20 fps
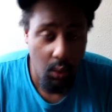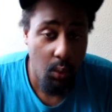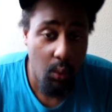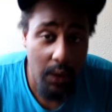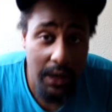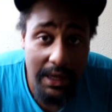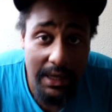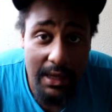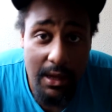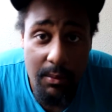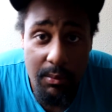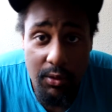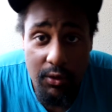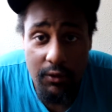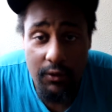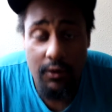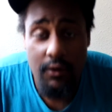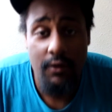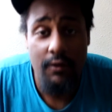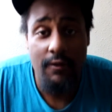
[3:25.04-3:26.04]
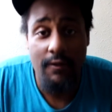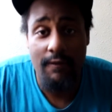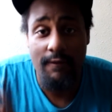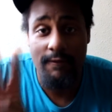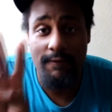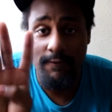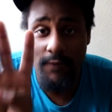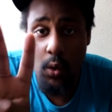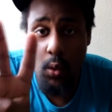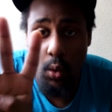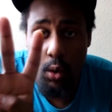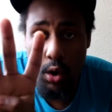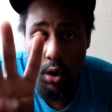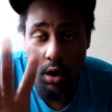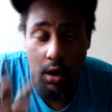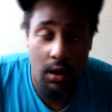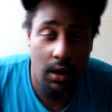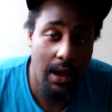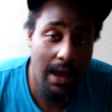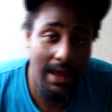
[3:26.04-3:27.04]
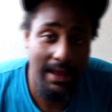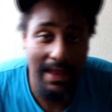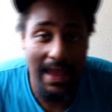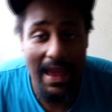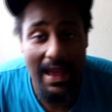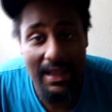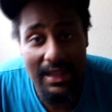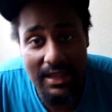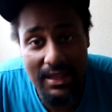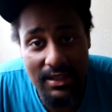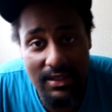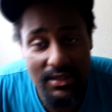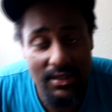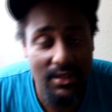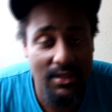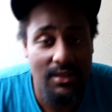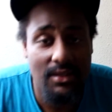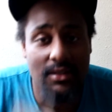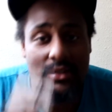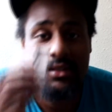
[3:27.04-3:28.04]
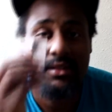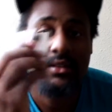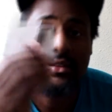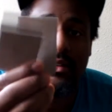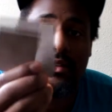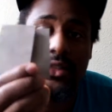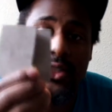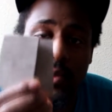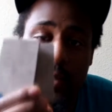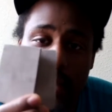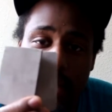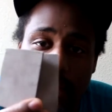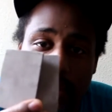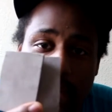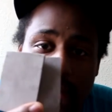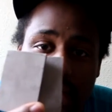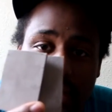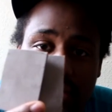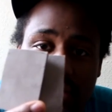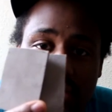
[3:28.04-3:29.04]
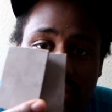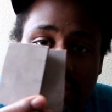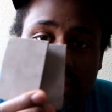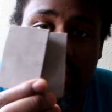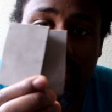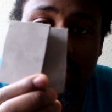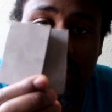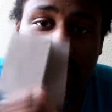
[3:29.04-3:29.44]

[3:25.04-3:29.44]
Way number 4, and that is suede patches.